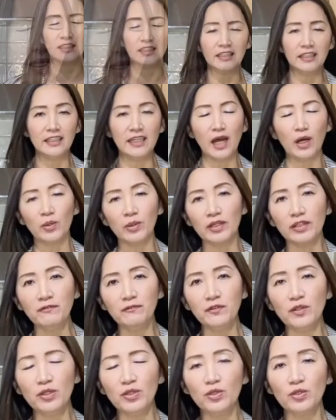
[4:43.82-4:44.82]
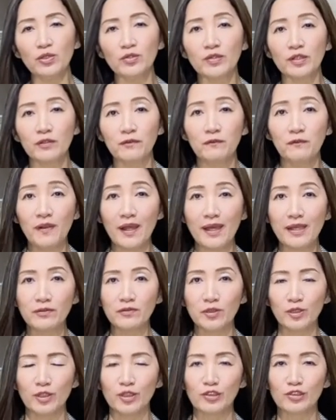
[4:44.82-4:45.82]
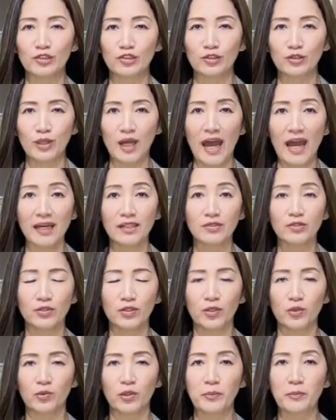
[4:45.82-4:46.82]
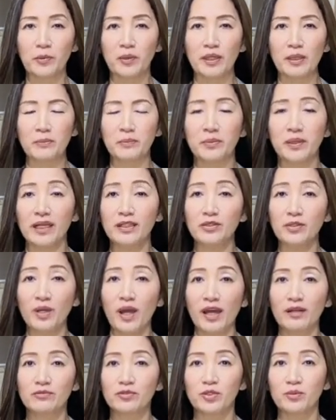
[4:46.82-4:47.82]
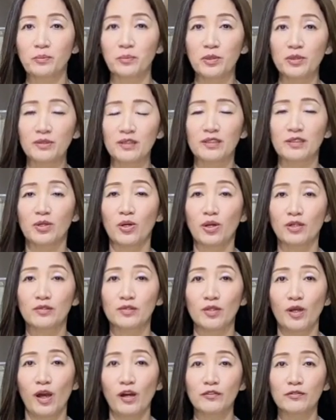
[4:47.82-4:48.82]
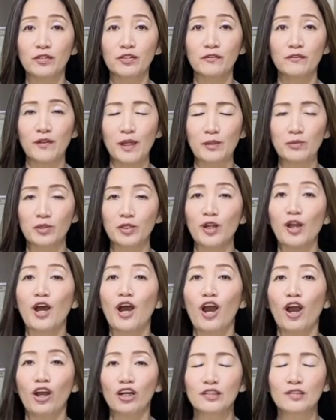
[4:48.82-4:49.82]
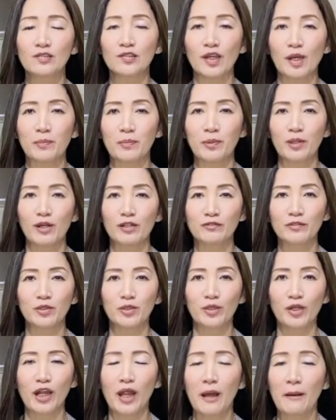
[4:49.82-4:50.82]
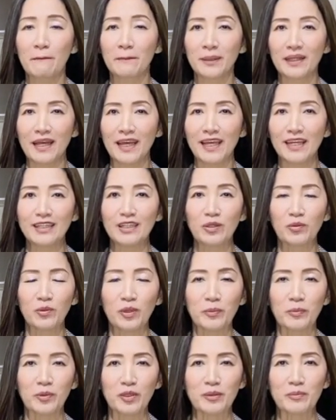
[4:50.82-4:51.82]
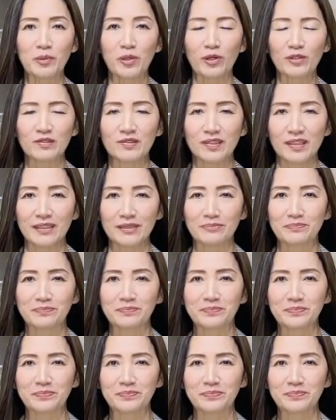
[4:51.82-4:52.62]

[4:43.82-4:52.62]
Now, if you use a flavor to add to your whipped cream, then you have to put the cost of the flavor on top of your plain whipped cream costing.